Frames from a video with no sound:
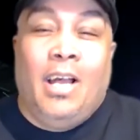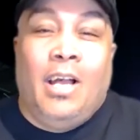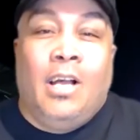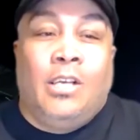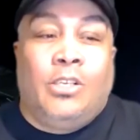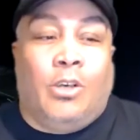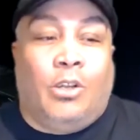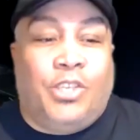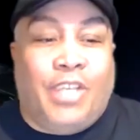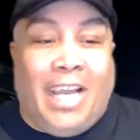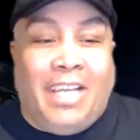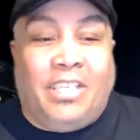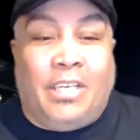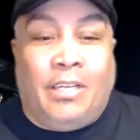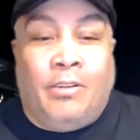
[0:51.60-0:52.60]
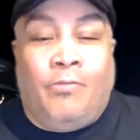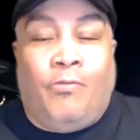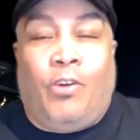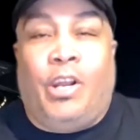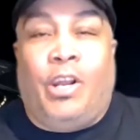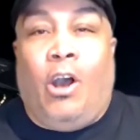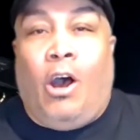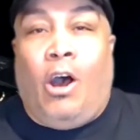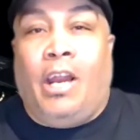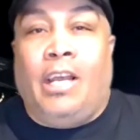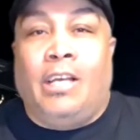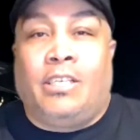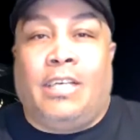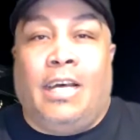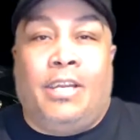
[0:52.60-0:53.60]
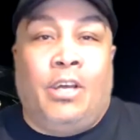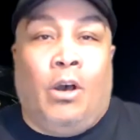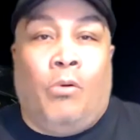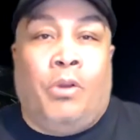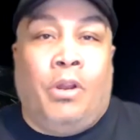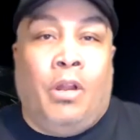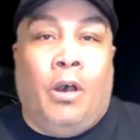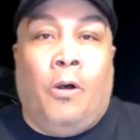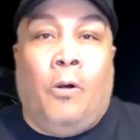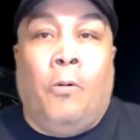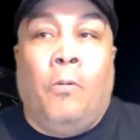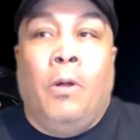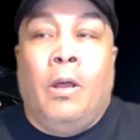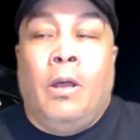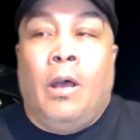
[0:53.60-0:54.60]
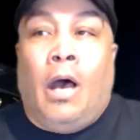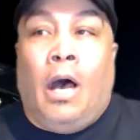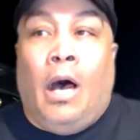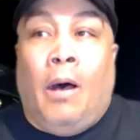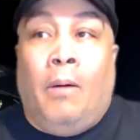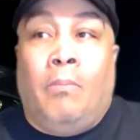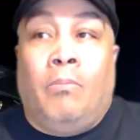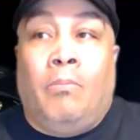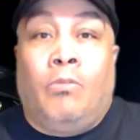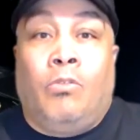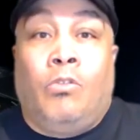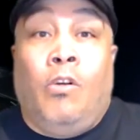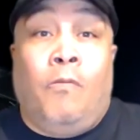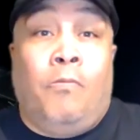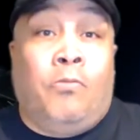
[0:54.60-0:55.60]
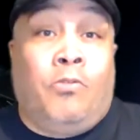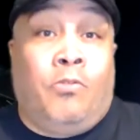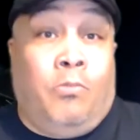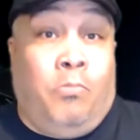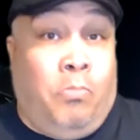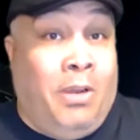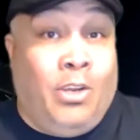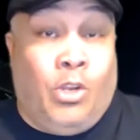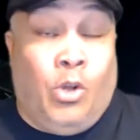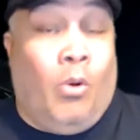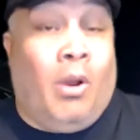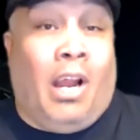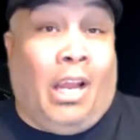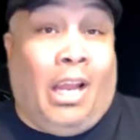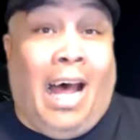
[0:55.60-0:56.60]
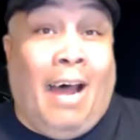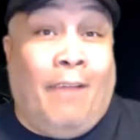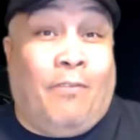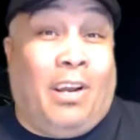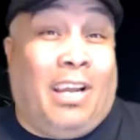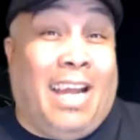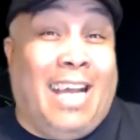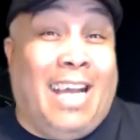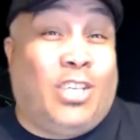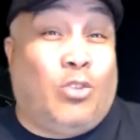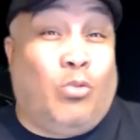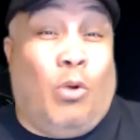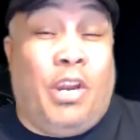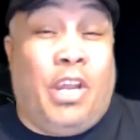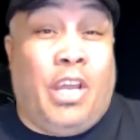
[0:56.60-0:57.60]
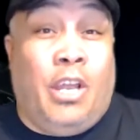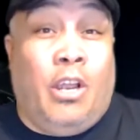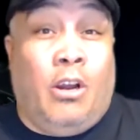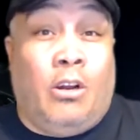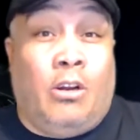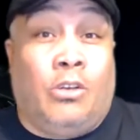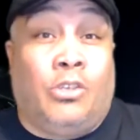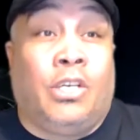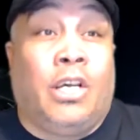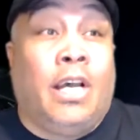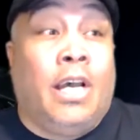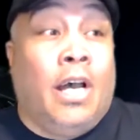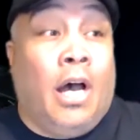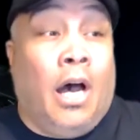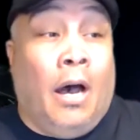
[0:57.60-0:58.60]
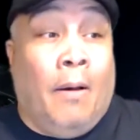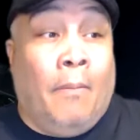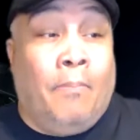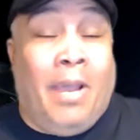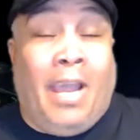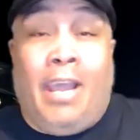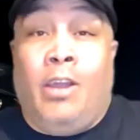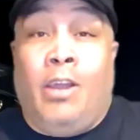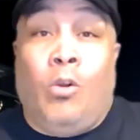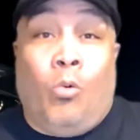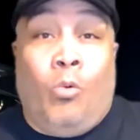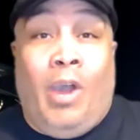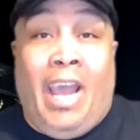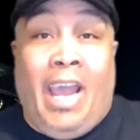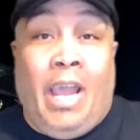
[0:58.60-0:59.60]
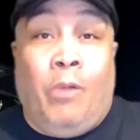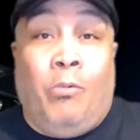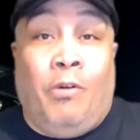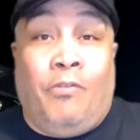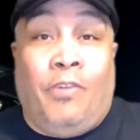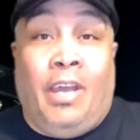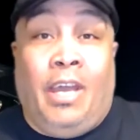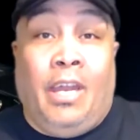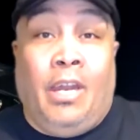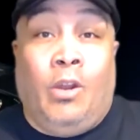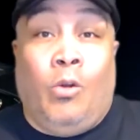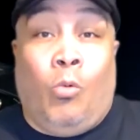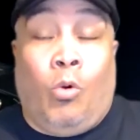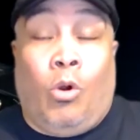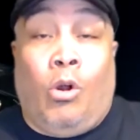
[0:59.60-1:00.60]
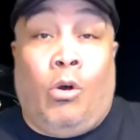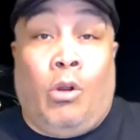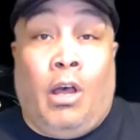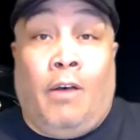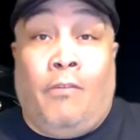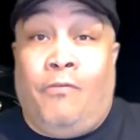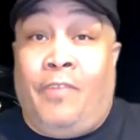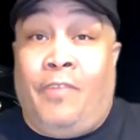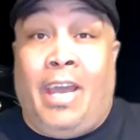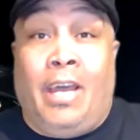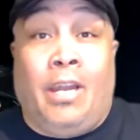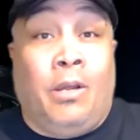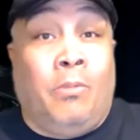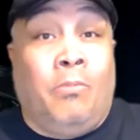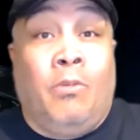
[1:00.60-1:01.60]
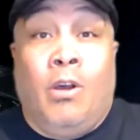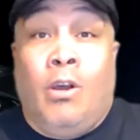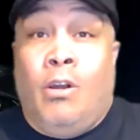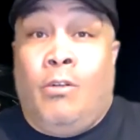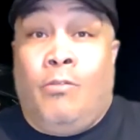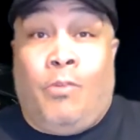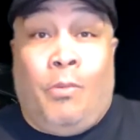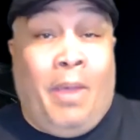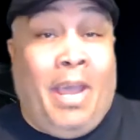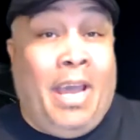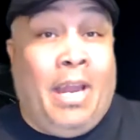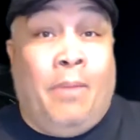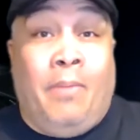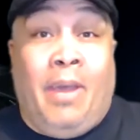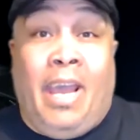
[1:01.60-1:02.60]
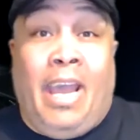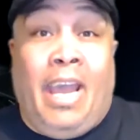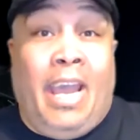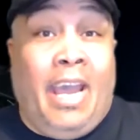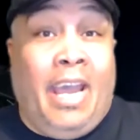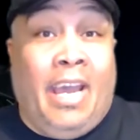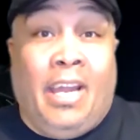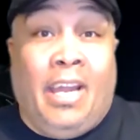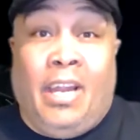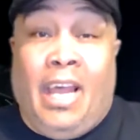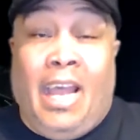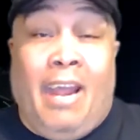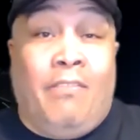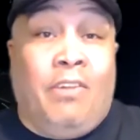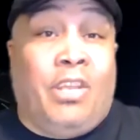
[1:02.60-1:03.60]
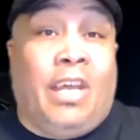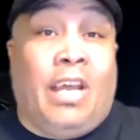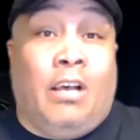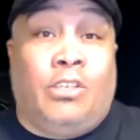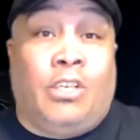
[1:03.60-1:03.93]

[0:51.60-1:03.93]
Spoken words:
So, Jason, for the audience that don't know, you've been doing a lot for the last 20 years, paying the way within the world of fandom, from anime and everything else